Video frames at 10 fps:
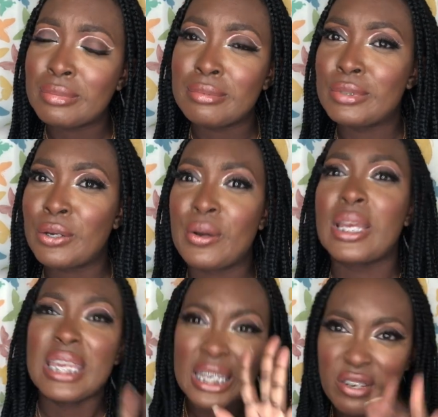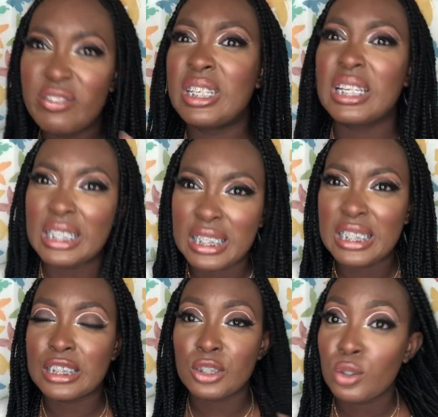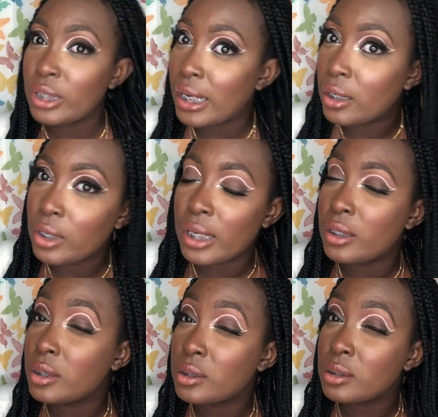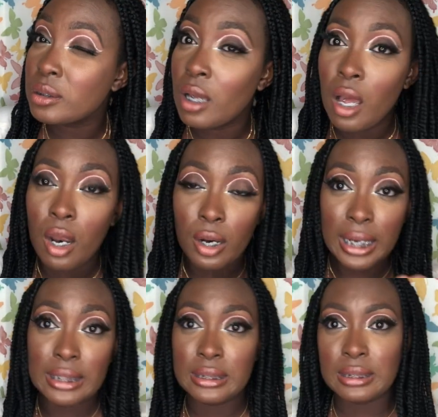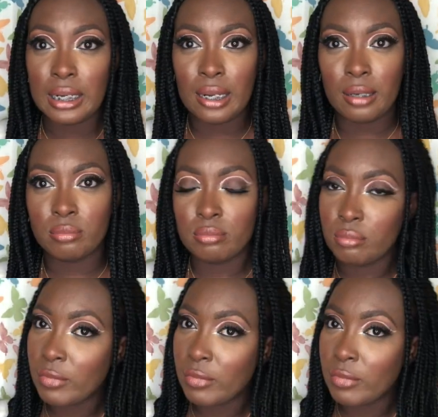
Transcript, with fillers: No, you definitely need to look at look at this. Look at this glam.